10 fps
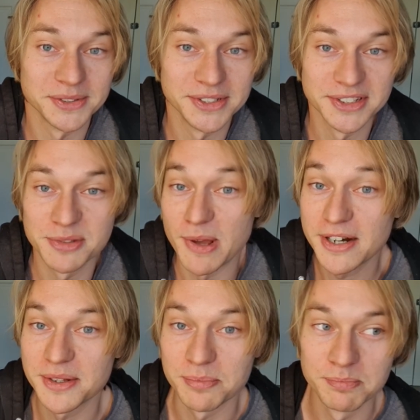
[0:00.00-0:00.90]
I mean, it's
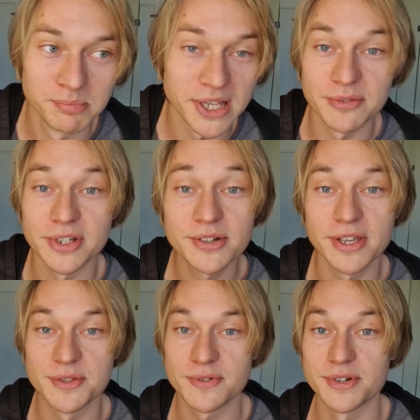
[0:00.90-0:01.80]
better than playing video
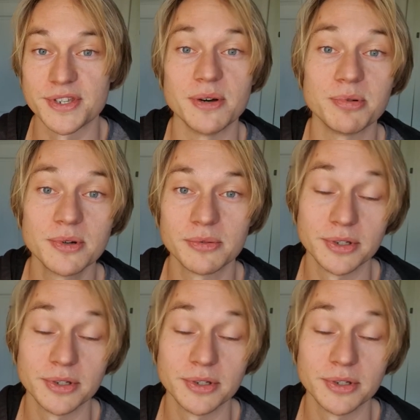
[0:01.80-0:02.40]
games, for example.